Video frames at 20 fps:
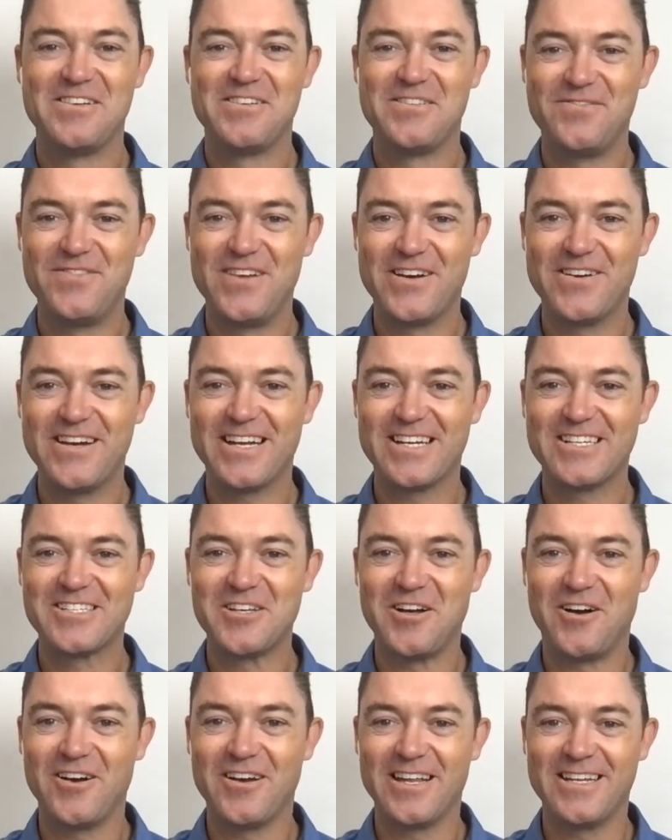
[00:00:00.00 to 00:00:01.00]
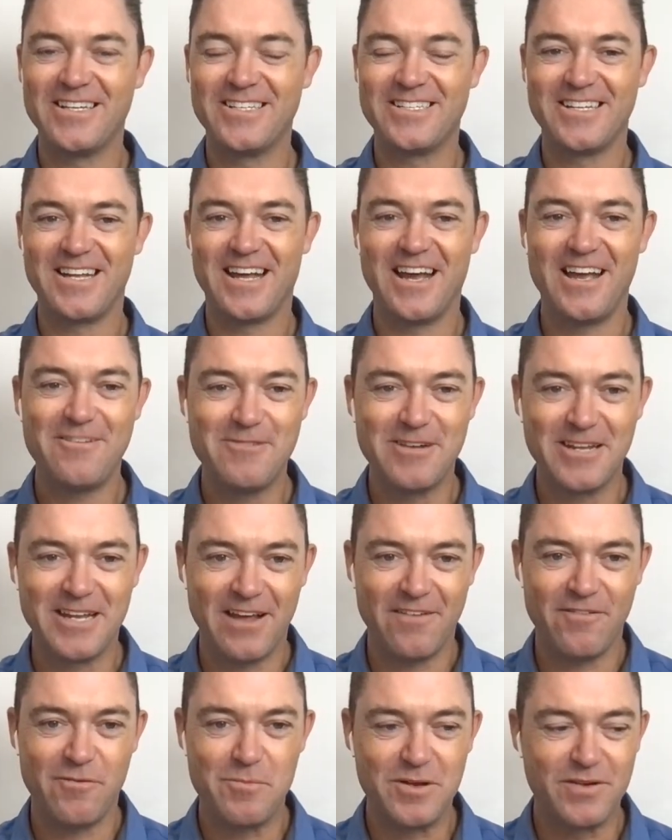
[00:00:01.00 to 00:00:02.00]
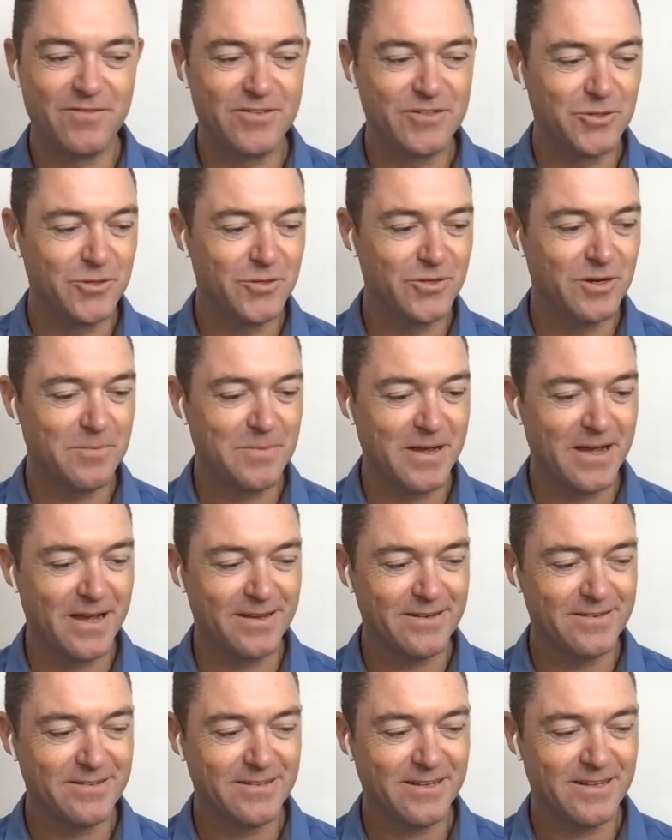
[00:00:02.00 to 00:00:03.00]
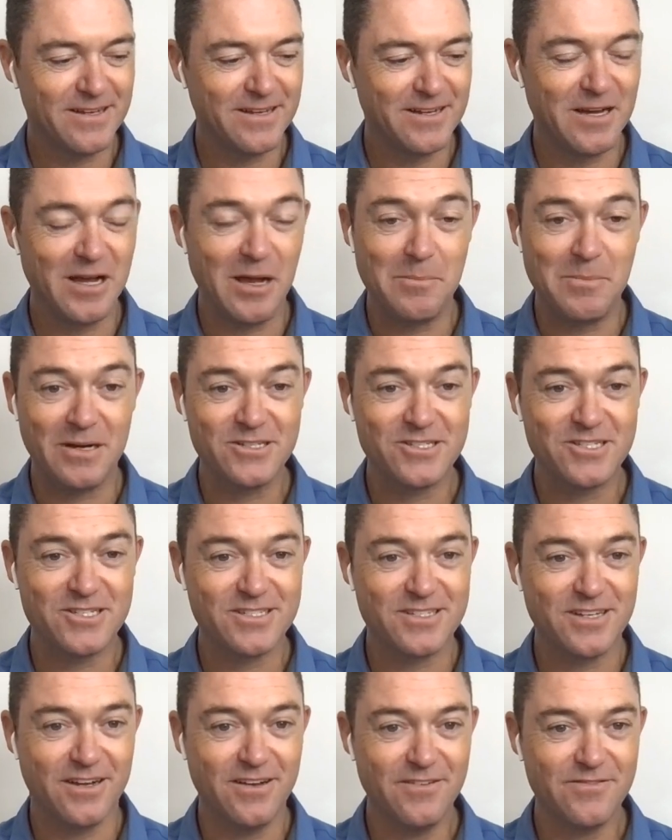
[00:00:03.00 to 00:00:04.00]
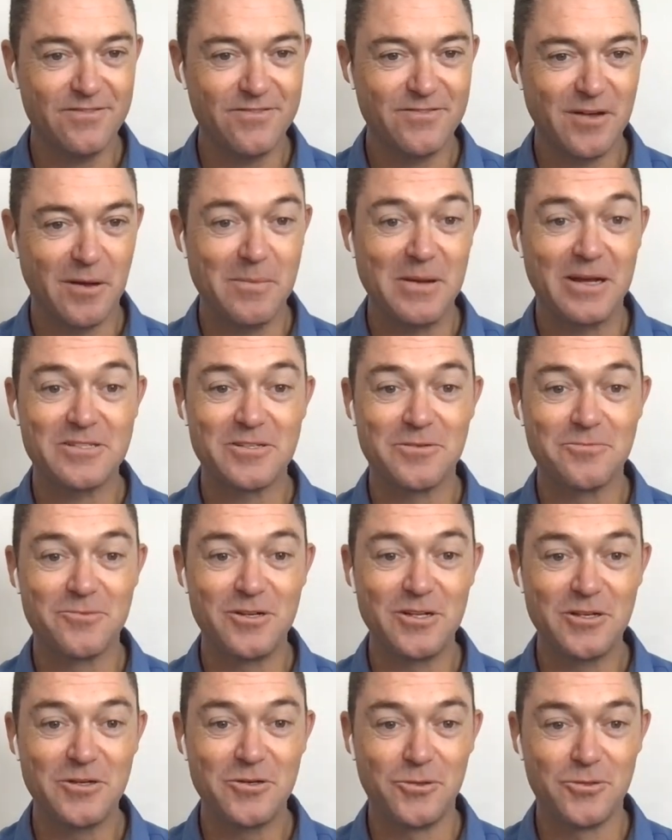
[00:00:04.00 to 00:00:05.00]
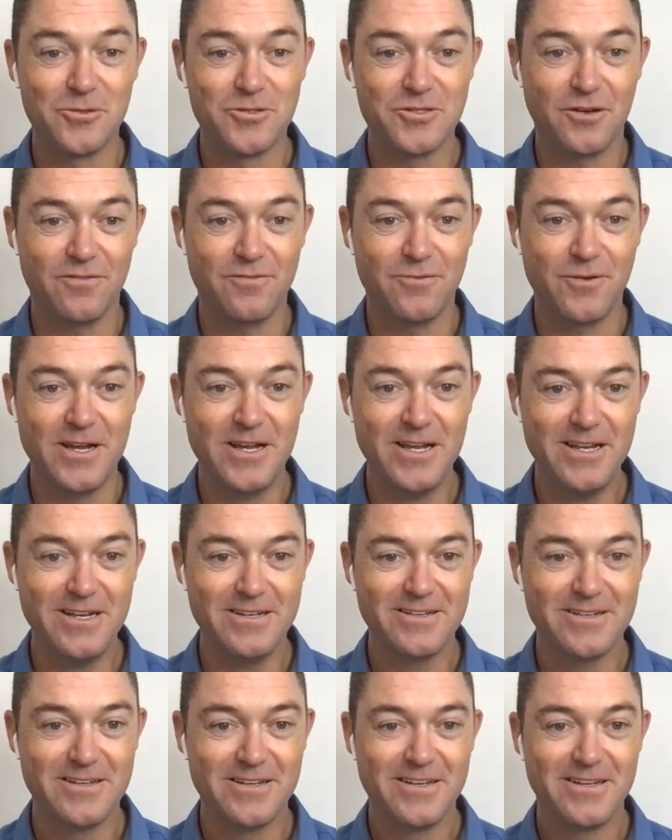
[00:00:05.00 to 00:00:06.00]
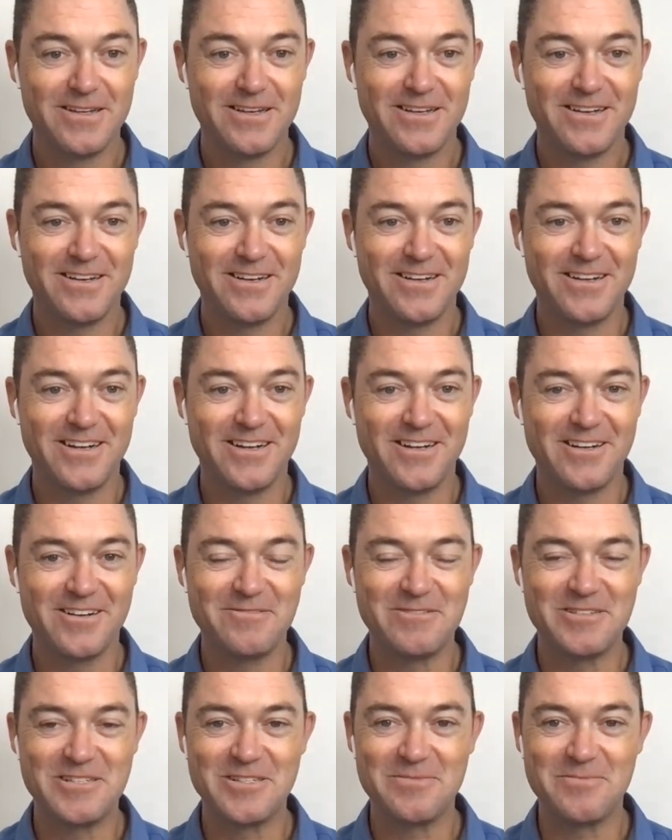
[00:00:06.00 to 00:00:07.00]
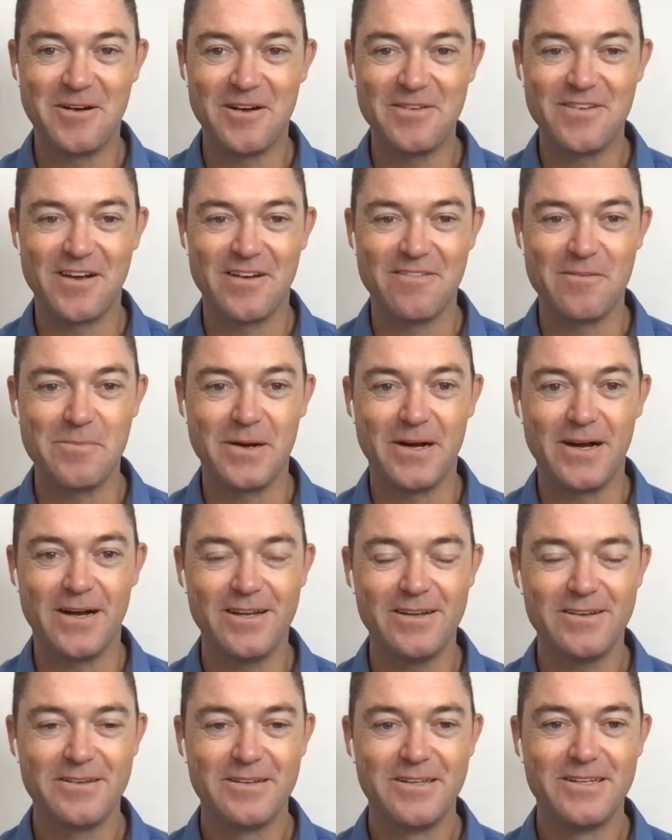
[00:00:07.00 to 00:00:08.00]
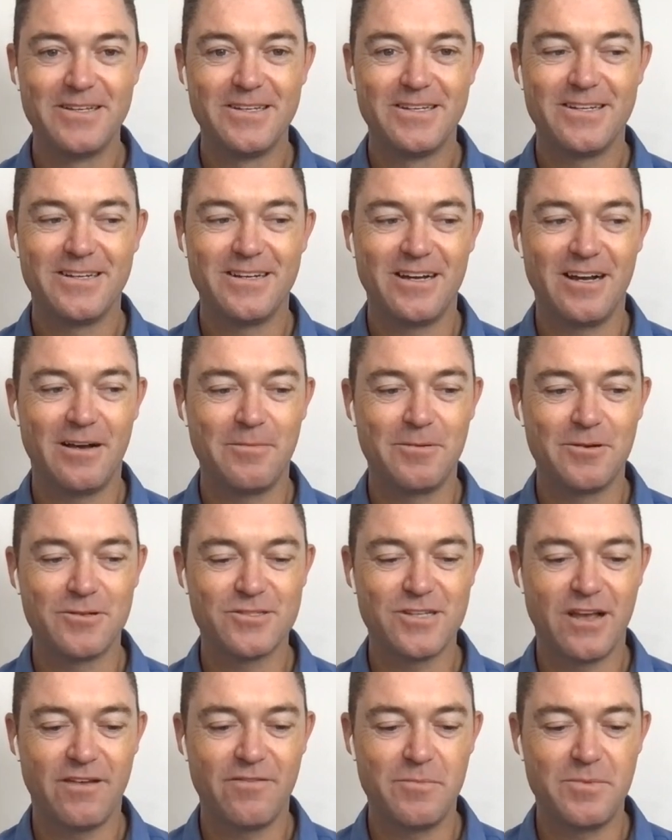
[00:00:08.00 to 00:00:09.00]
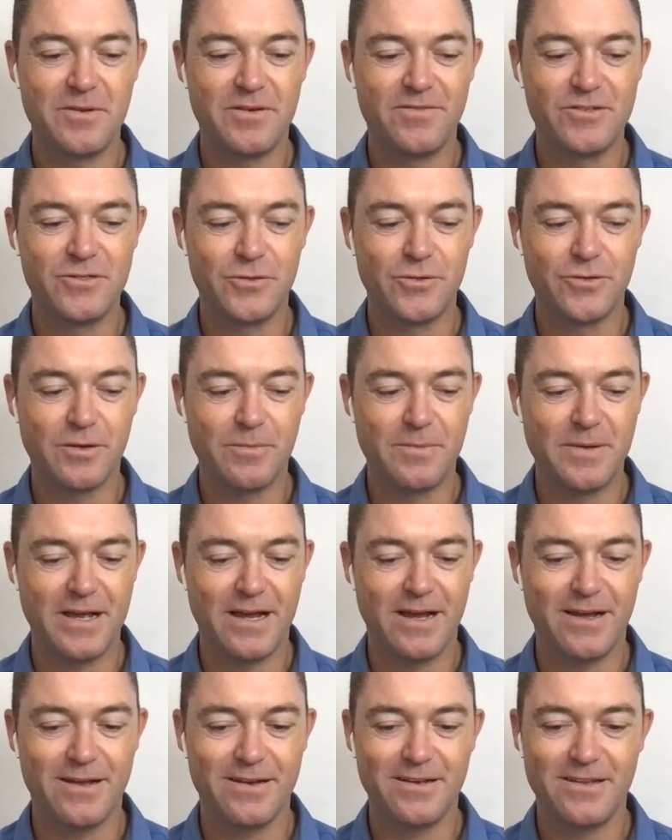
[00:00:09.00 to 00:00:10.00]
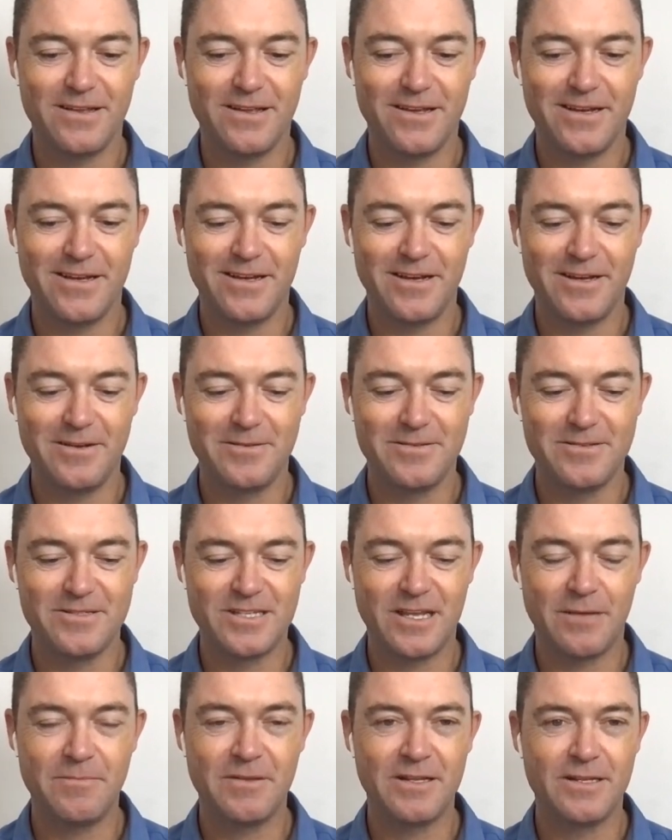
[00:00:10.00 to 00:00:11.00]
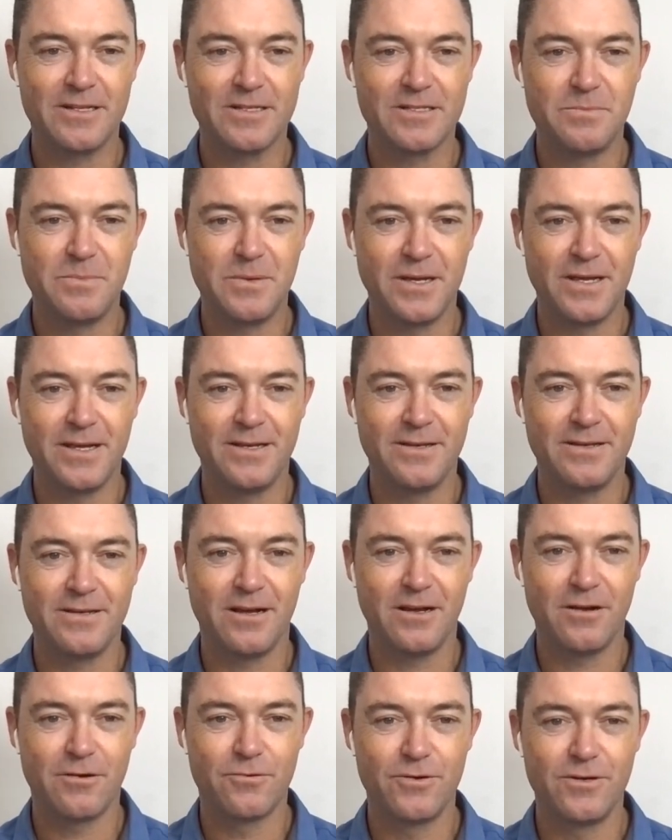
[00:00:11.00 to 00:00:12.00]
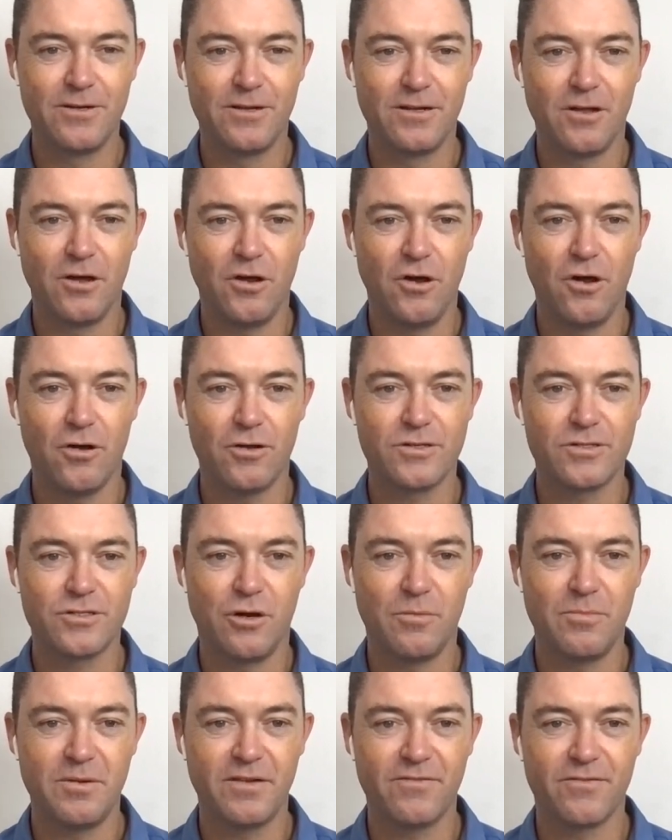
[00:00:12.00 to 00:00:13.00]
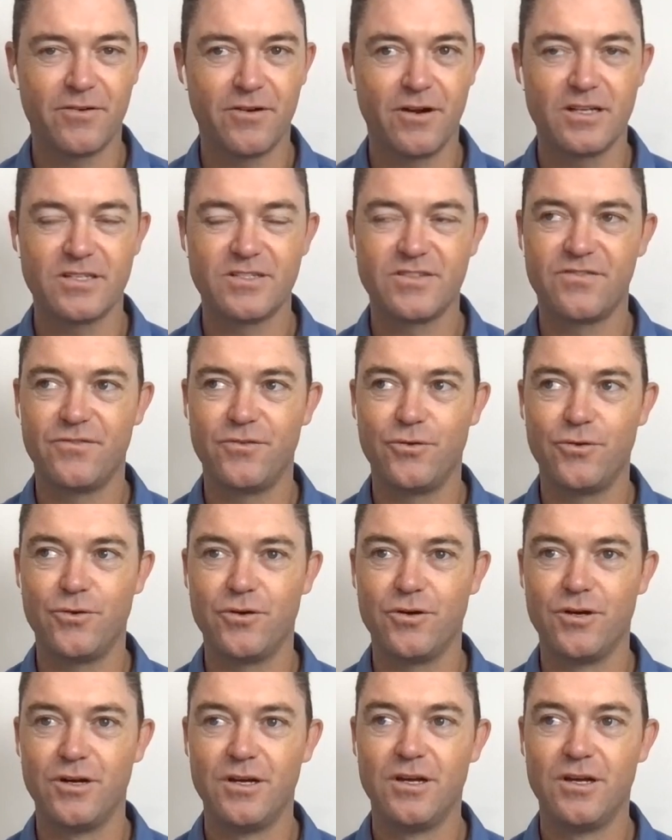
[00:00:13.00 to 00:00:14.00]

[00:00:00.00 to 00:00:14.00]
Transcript: Very exciting today. We're going to have a bit of a talk about a bunch of stuff, about some really cool software, which is my favourite part, but also have a bit of a talk about something that's been a real hot topic for us for